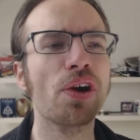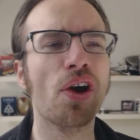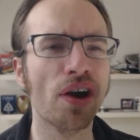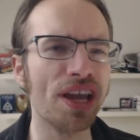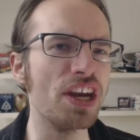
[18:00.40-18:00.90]
there
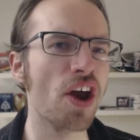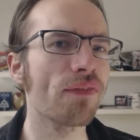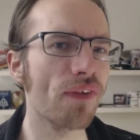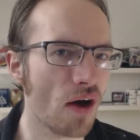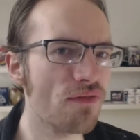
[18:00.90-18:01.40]
are
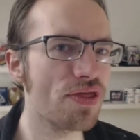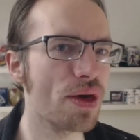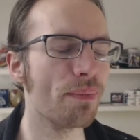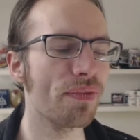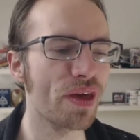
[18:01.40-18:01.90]
enough of
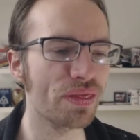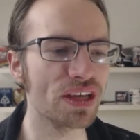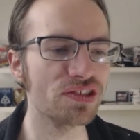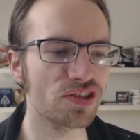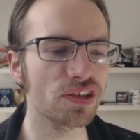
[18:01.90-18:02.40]
them that
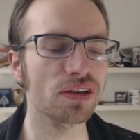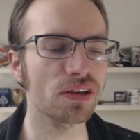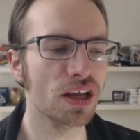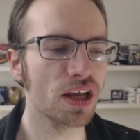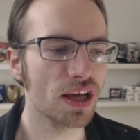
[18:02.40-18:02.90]
they
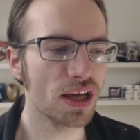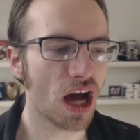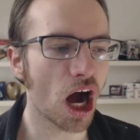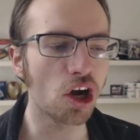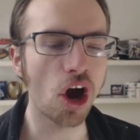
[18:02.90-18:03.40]
still
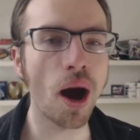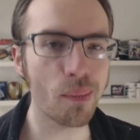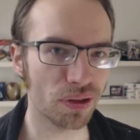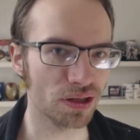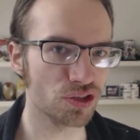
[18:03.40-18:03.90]

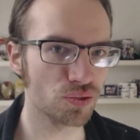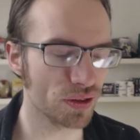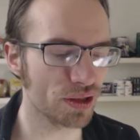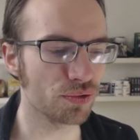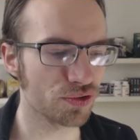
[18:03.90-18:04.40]
accomplish
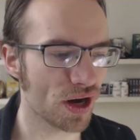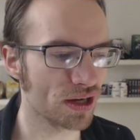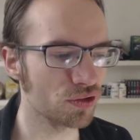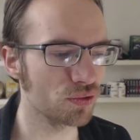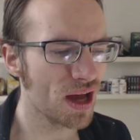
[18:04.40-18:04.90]
what they were
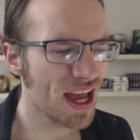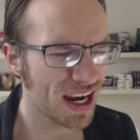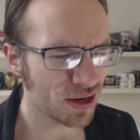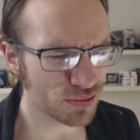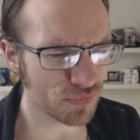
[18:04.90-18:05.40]
trying to do.
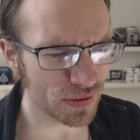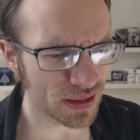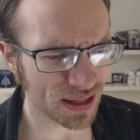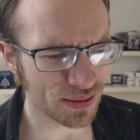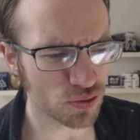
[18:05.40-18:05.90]
I also
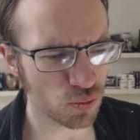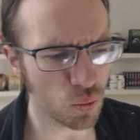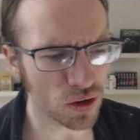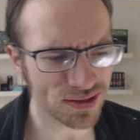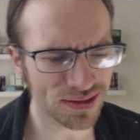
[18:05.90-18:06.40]
feel like this
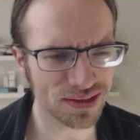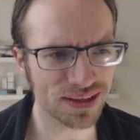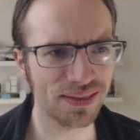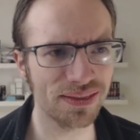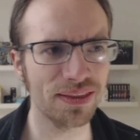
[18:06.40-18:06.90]
wasn't
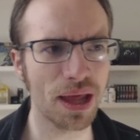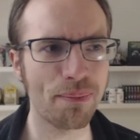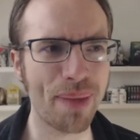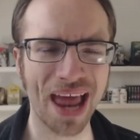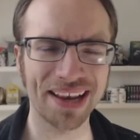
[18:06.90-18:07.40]
a
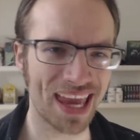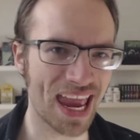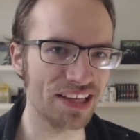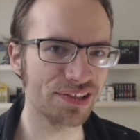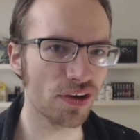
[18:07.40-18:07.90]
bad
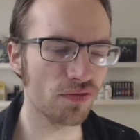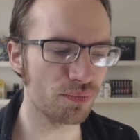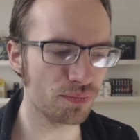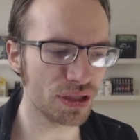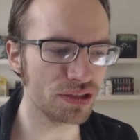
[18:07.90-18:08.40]
case of
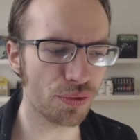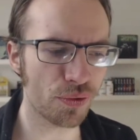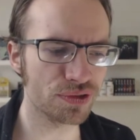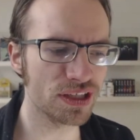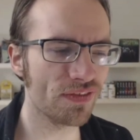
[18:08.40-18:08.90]
P G
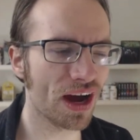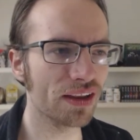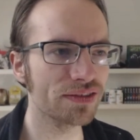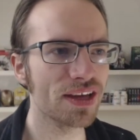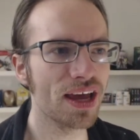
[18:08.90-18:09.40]
thirteen
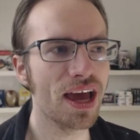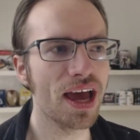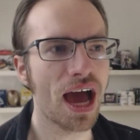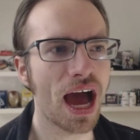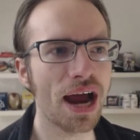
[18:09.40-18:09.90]
violence.
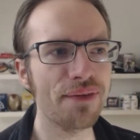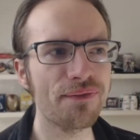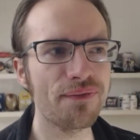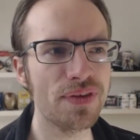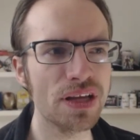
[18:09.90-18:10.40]
I
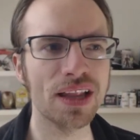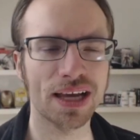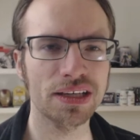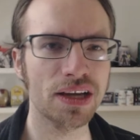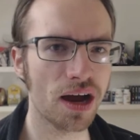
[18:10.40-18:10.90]
feel
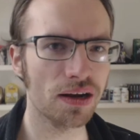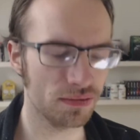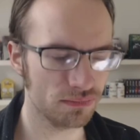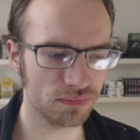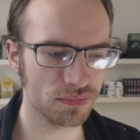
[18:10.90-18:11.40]
like it
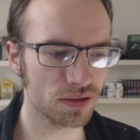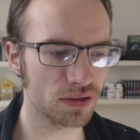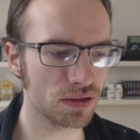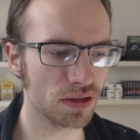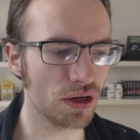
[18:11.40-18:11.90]
got,
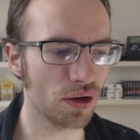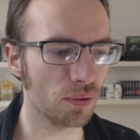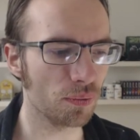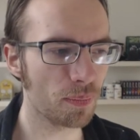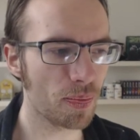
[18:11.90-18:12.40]
you
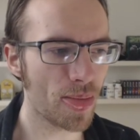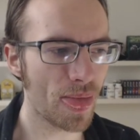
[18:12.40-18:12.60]
know,